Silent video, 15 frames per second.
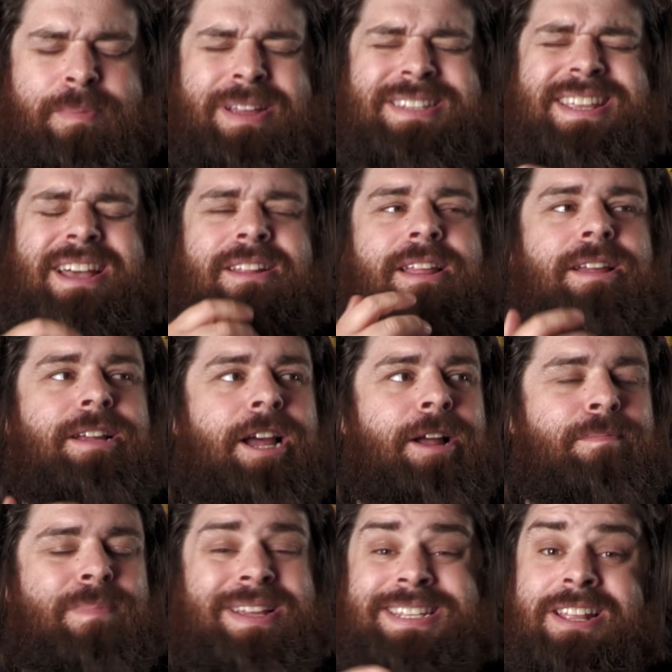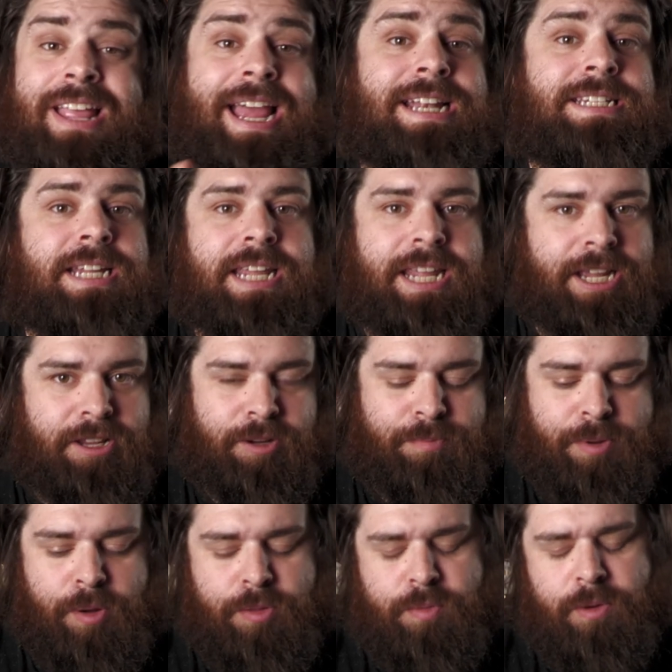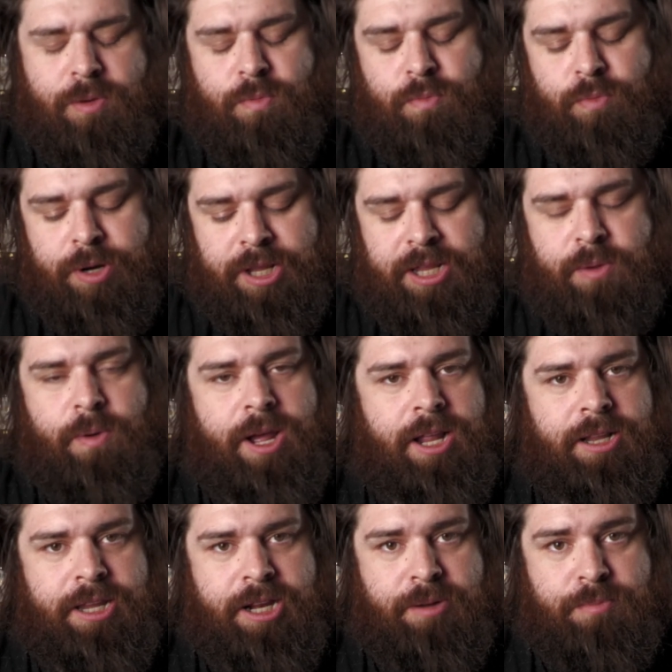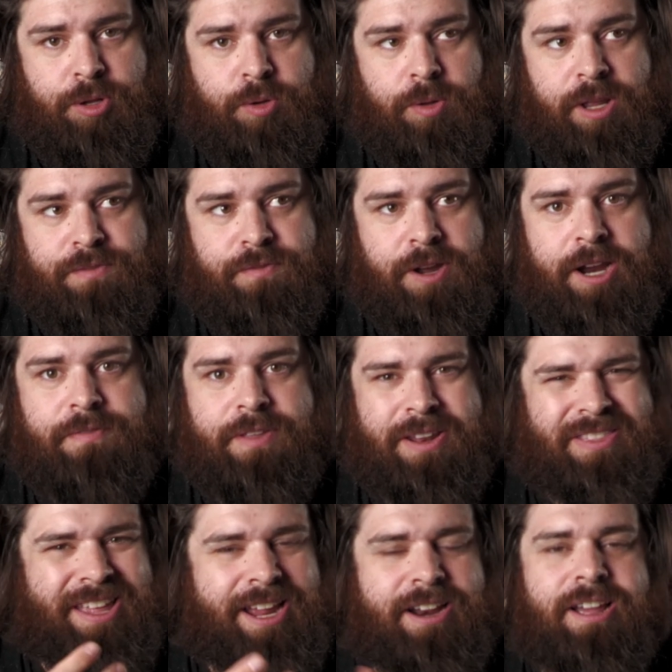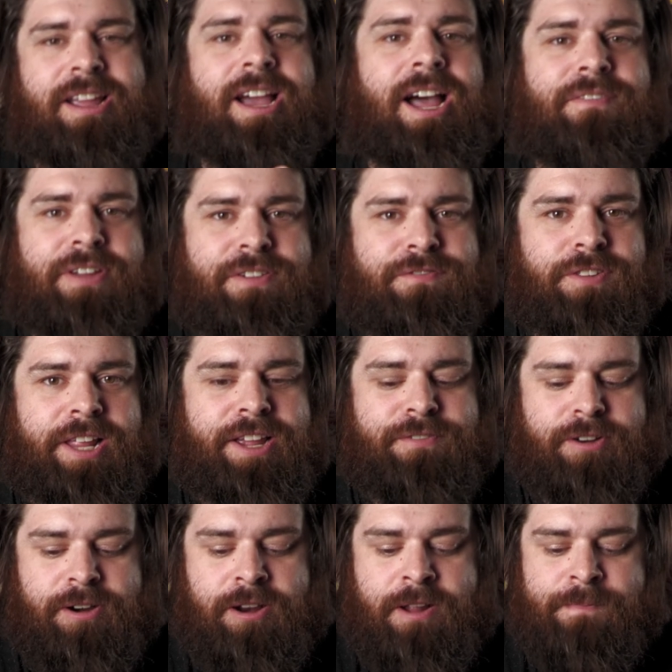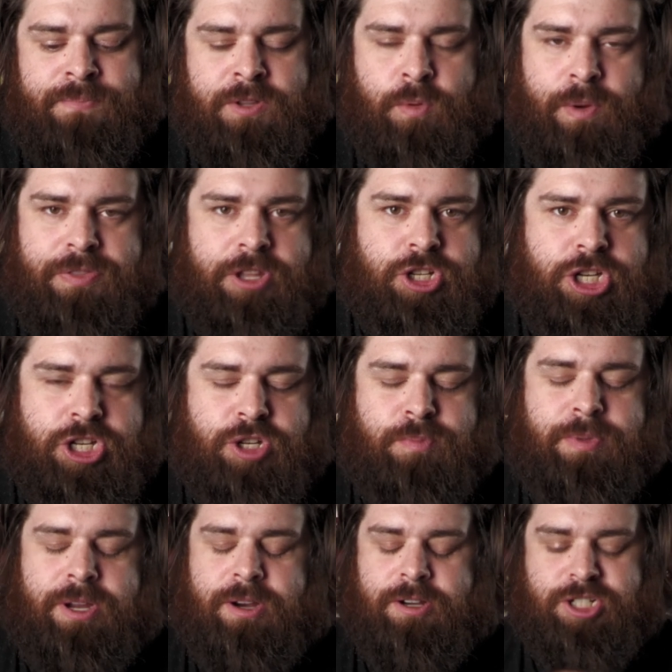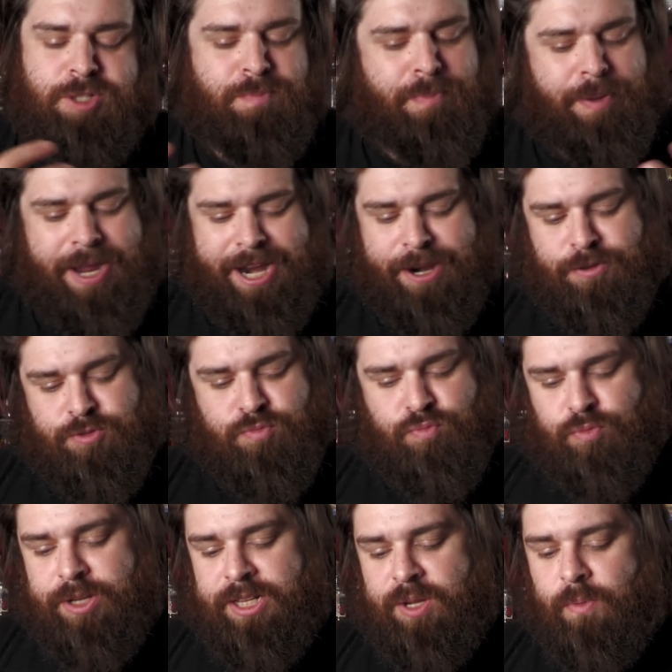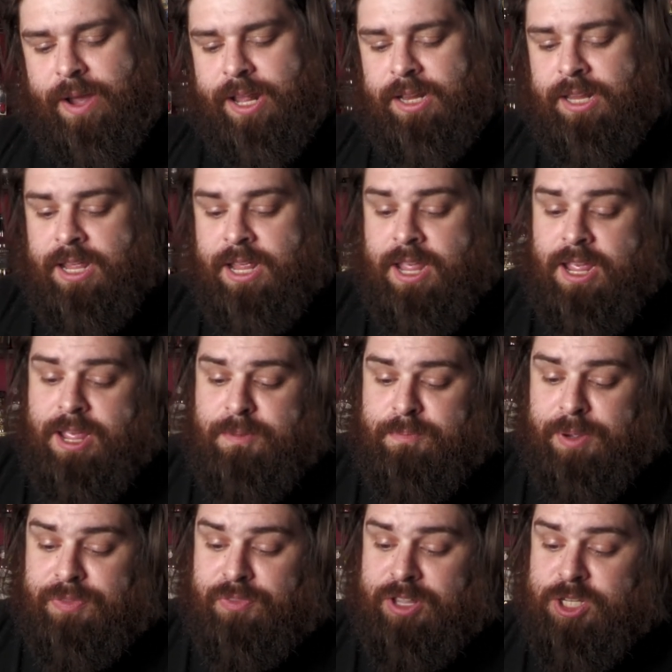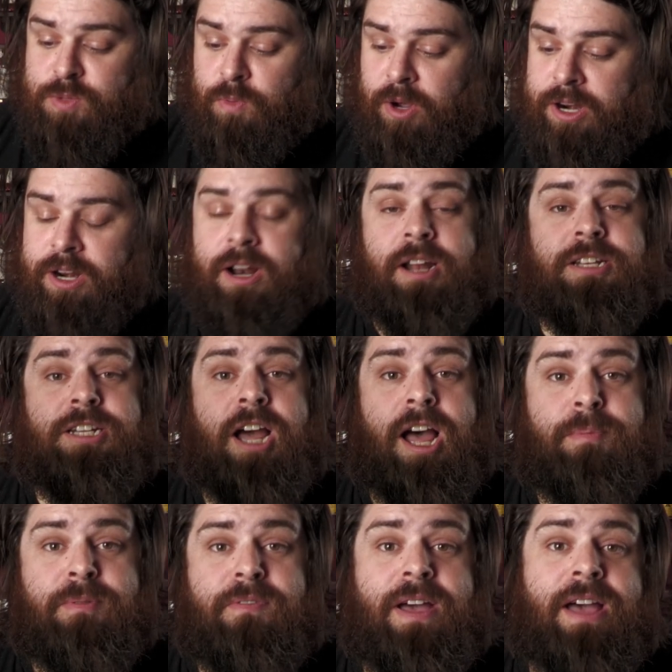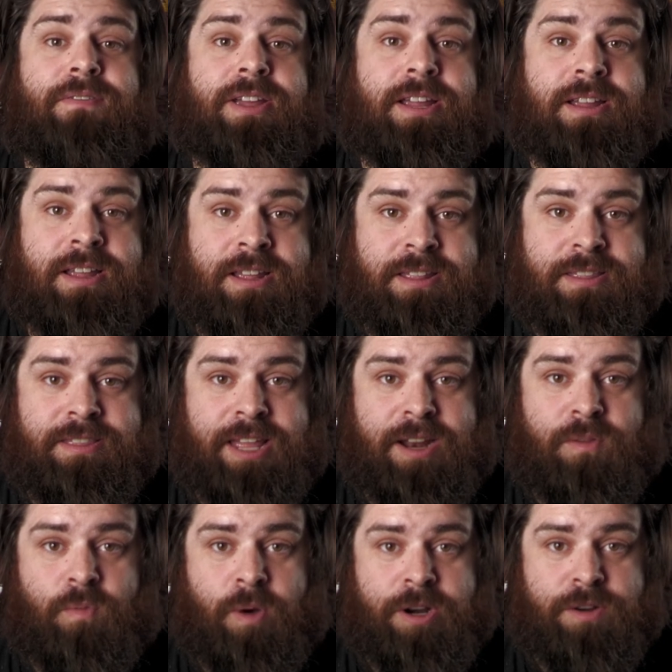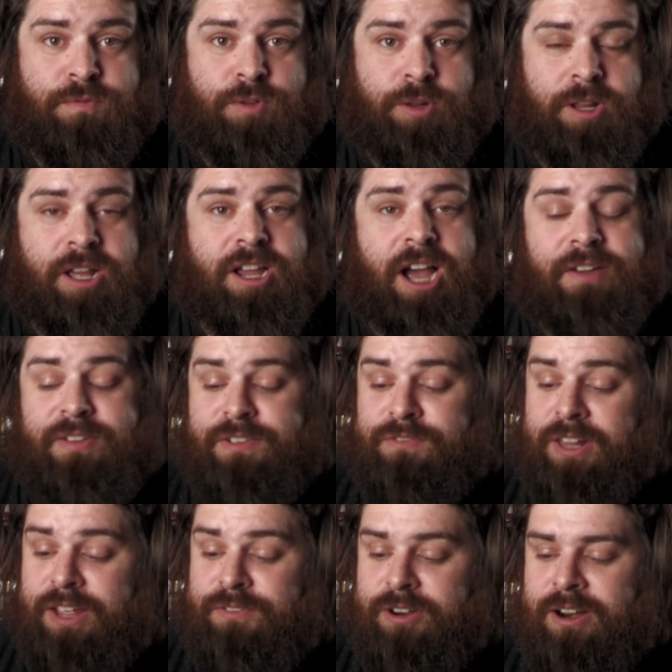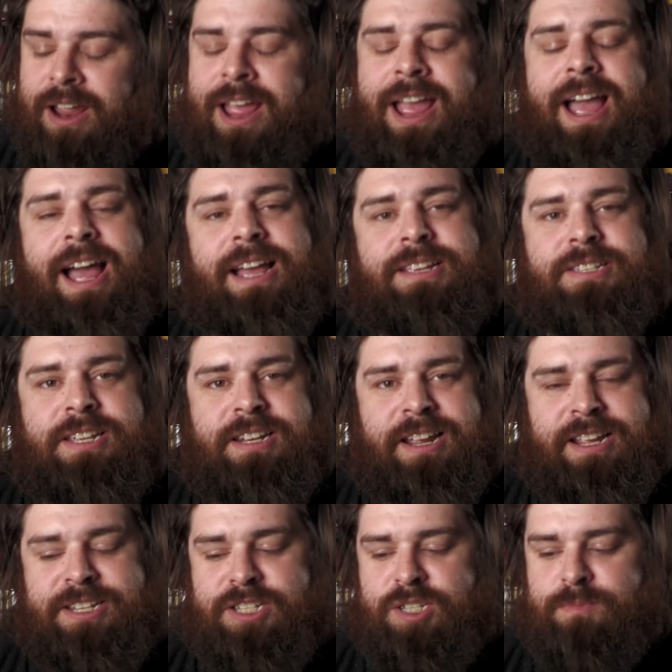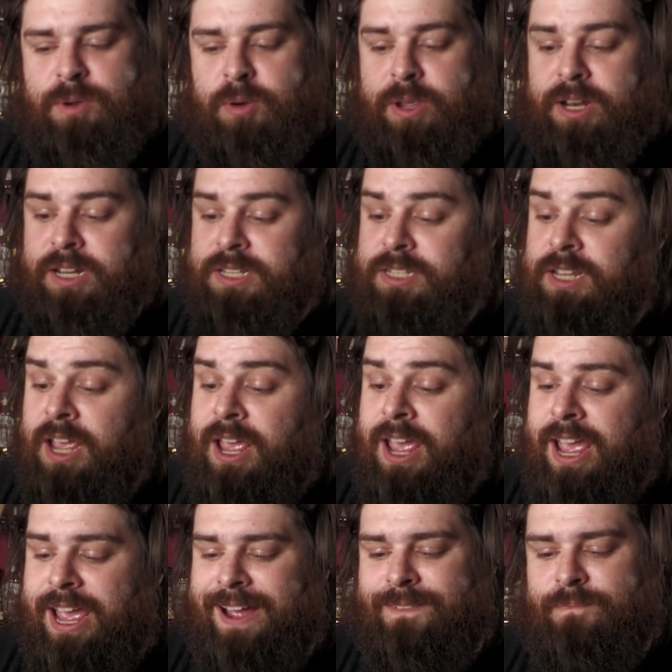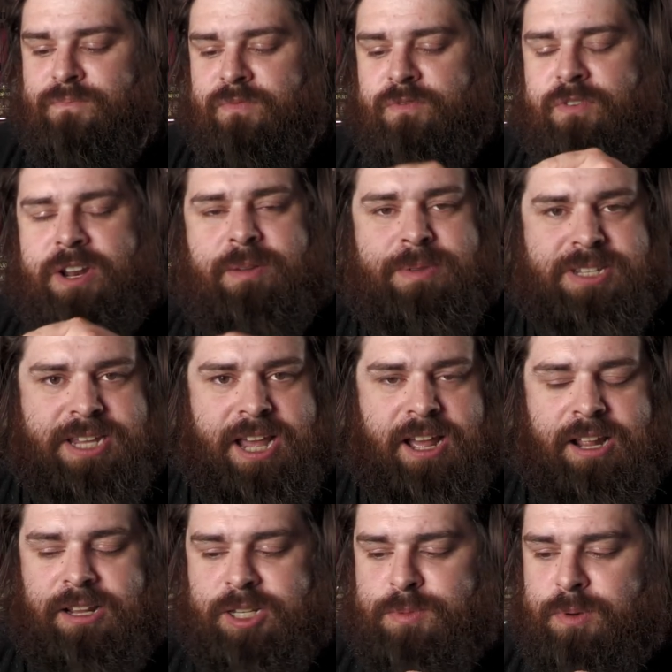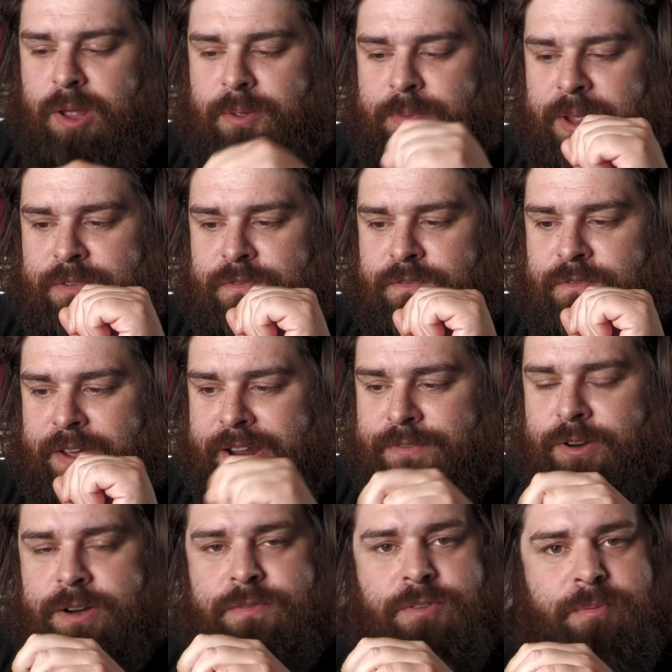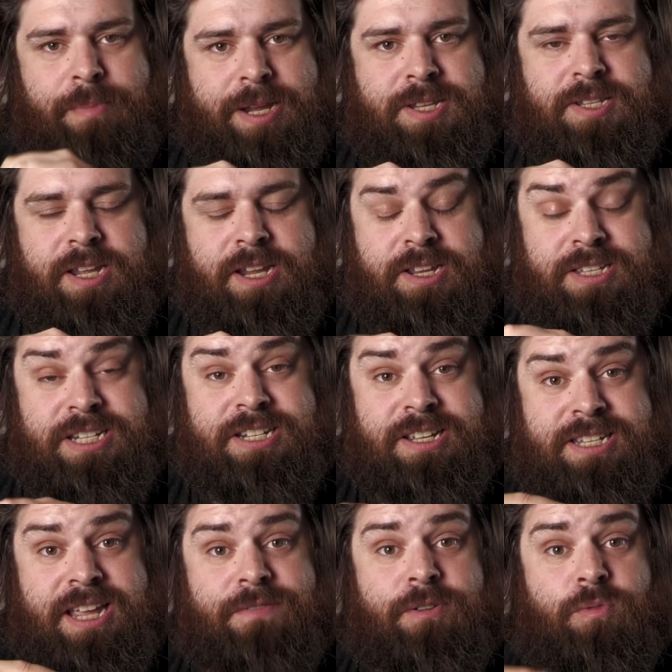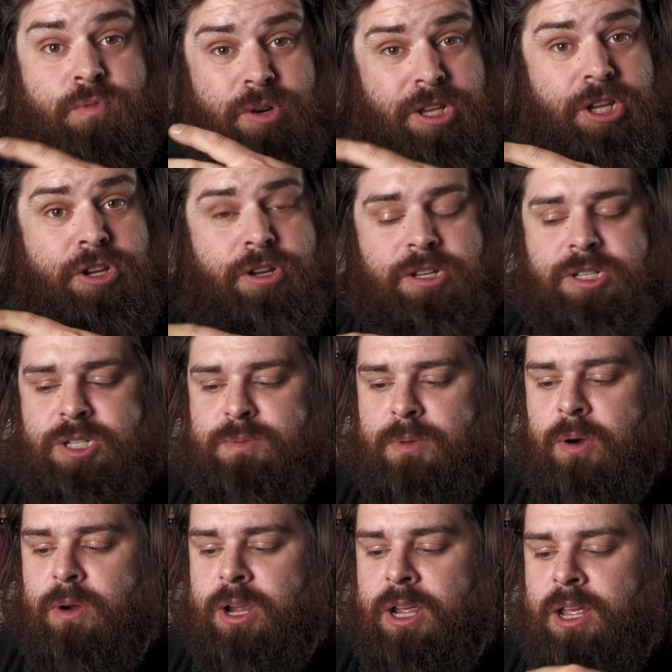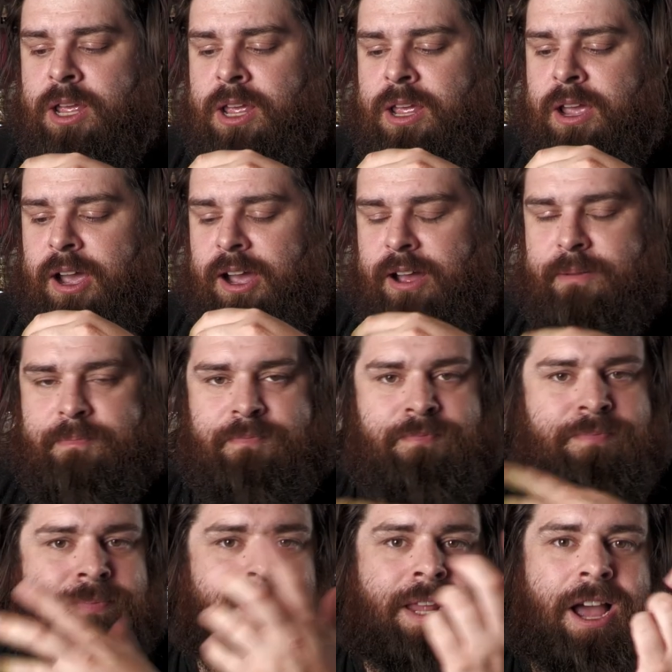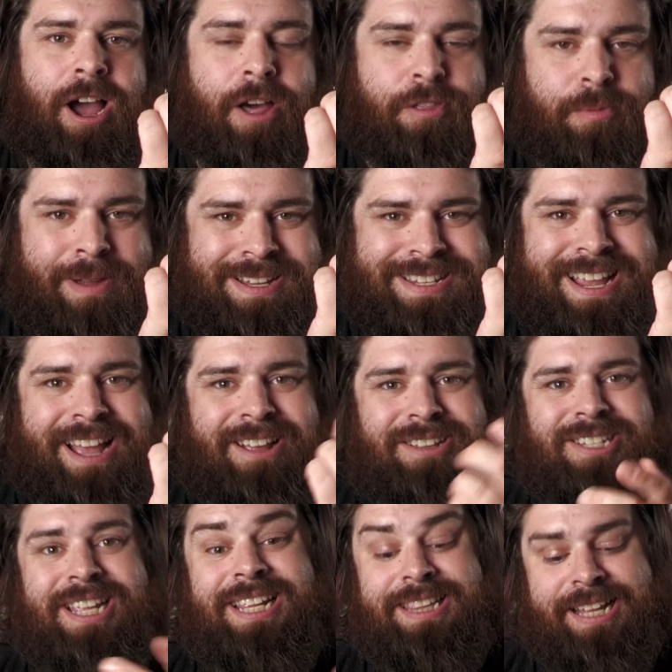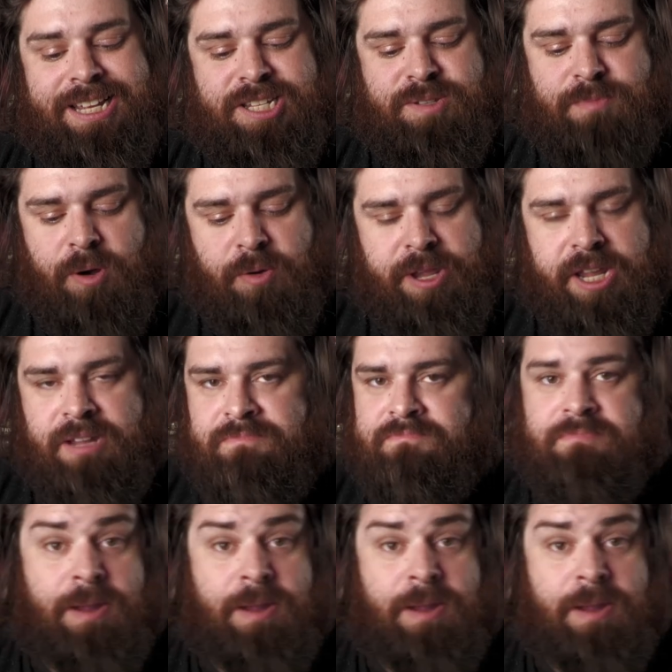Mezcal and tequila both work really well in a mule. I find that agave flavor with the ginger beer just pairs really well. But this one, on top of having that wonderful agave flavor, has nice smokiness. And Vita Mezcal is probably my favorite for mixing because it does have a really good smoke. Other mezcals, less smoky.